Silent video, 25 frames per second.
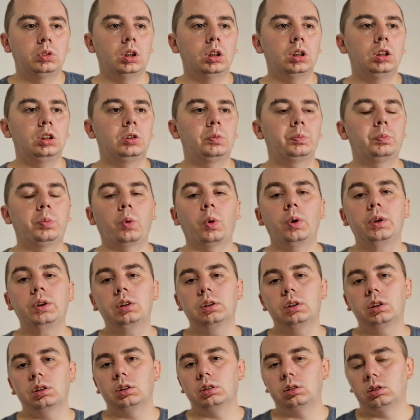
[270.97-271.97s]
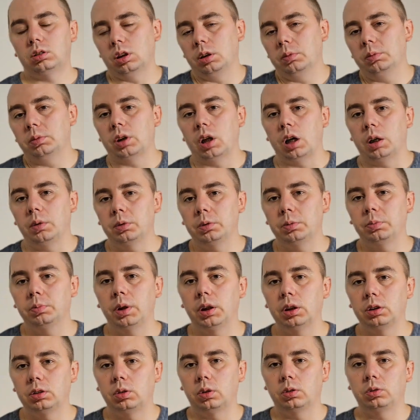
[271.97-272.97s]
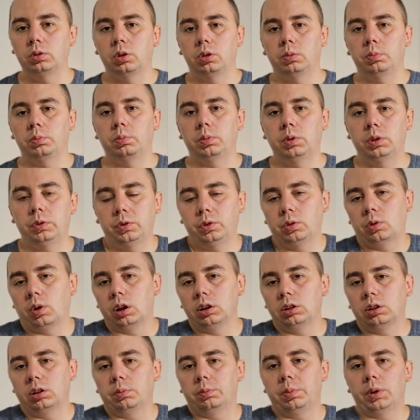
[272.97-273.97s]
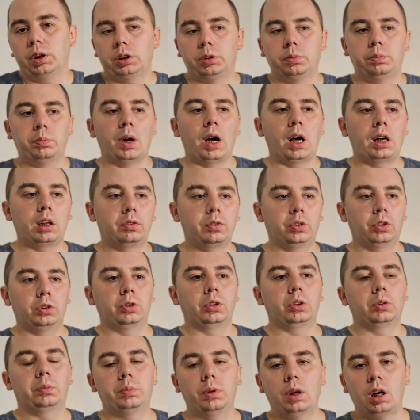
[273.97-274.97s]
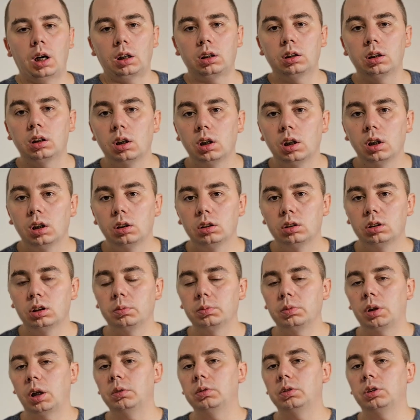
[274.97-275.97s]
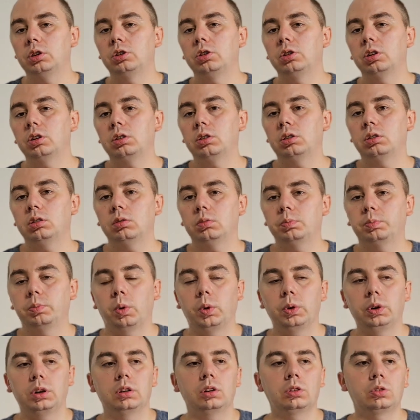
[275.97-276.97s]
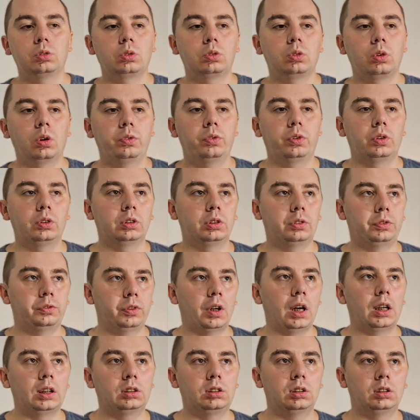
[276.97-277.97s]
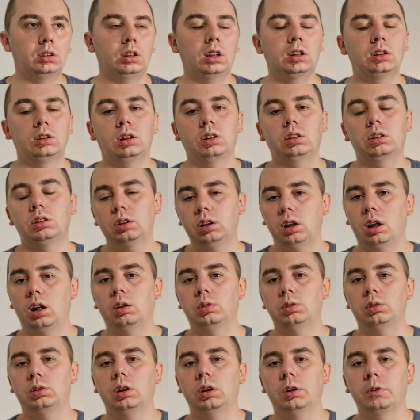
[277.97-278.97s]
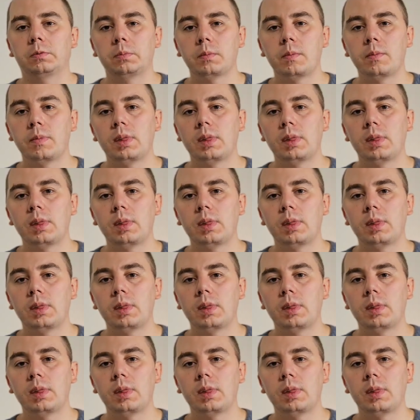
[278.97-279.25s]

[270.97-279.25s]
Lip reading: it's pointless sometimes if you want the best bang for your buck, sometimes it's just pointless to go for the fastest SSD out there.